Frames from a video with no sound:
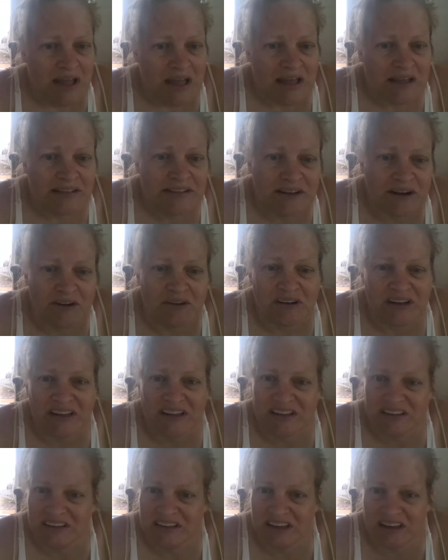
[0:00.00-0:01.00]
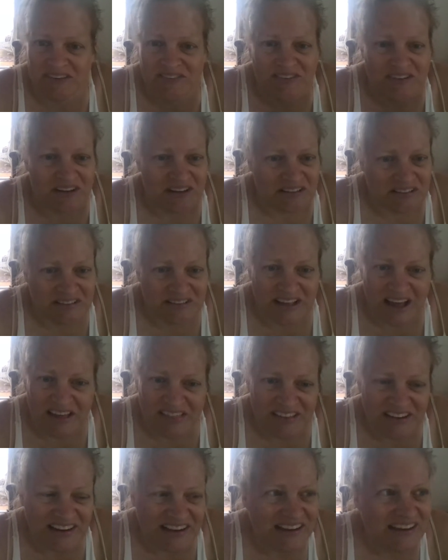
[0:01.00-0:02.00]
So if you're
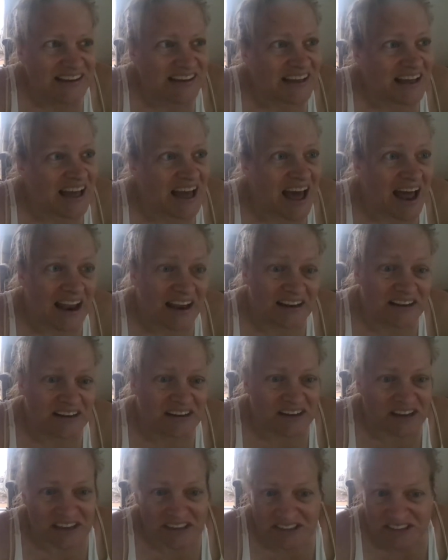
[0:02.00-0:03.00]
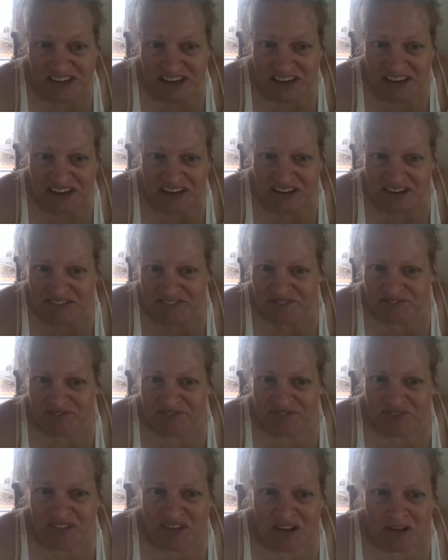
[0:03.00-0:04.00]
deathly allergic,
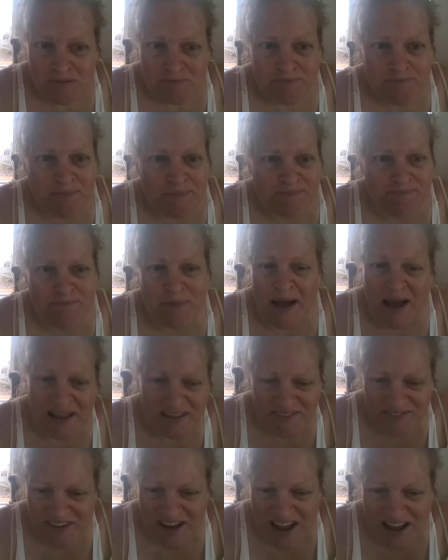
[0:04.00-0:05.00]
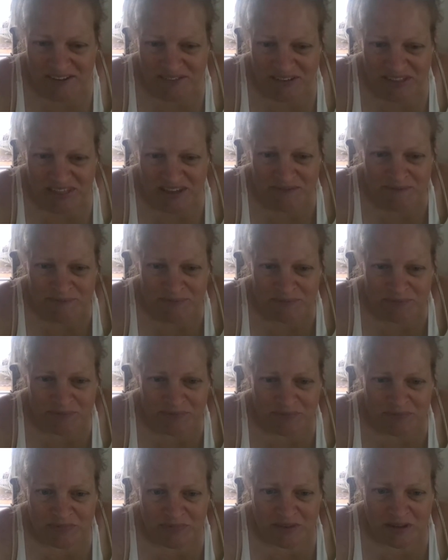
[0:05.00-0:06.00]
pet fight with them,
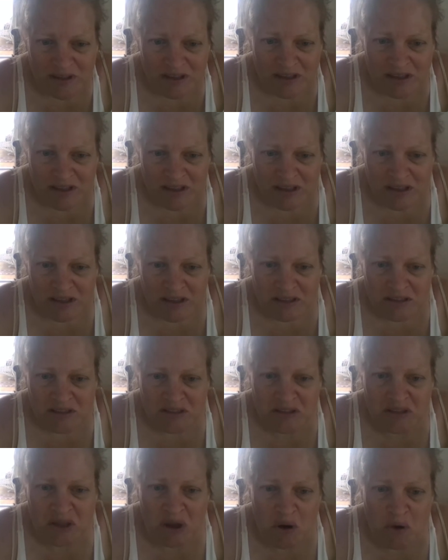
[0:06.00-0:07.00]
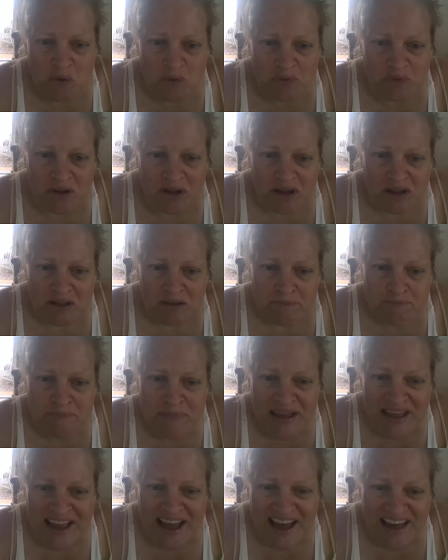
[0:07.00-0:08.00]
don't
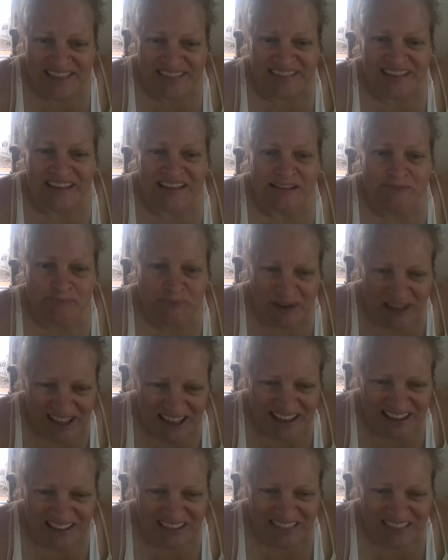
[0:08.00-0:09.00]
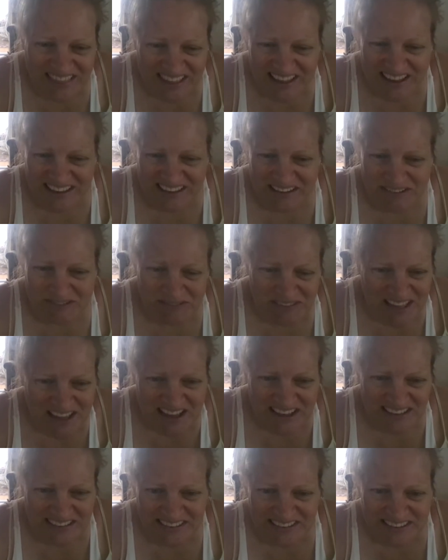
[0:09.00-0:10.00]
beyond these play, thing,
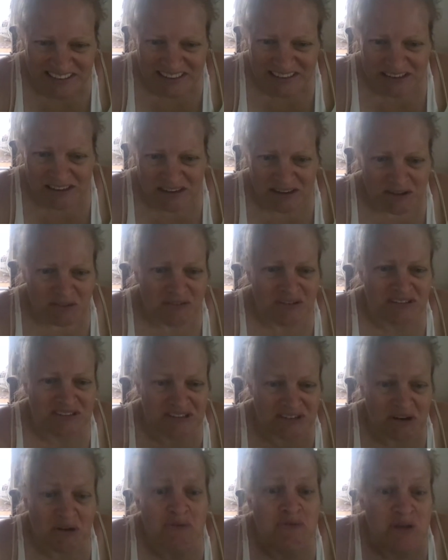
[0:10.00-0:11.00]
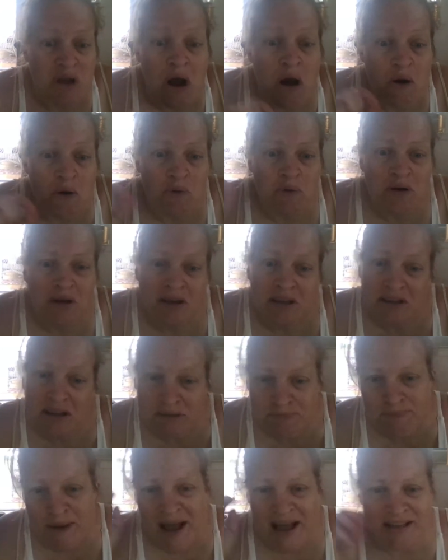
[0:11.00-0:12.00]
things which you know can
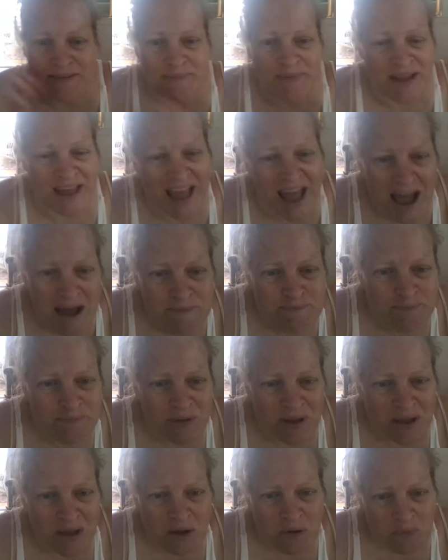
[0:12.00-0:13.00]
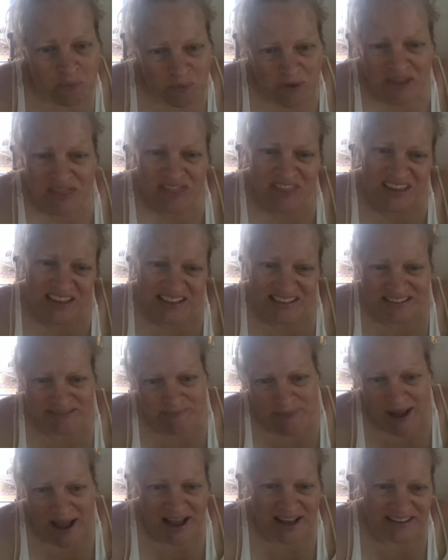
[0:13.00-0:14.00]
possibly happen with these
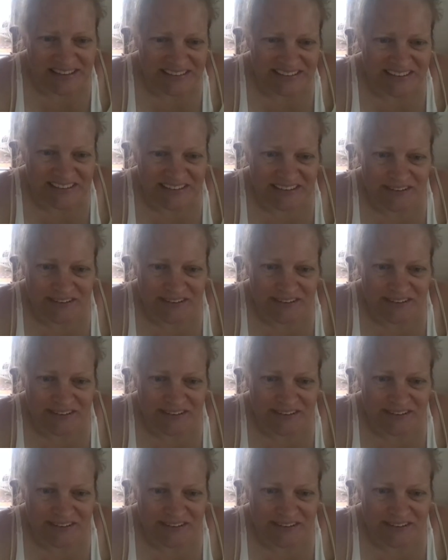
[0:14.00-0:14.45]
pets.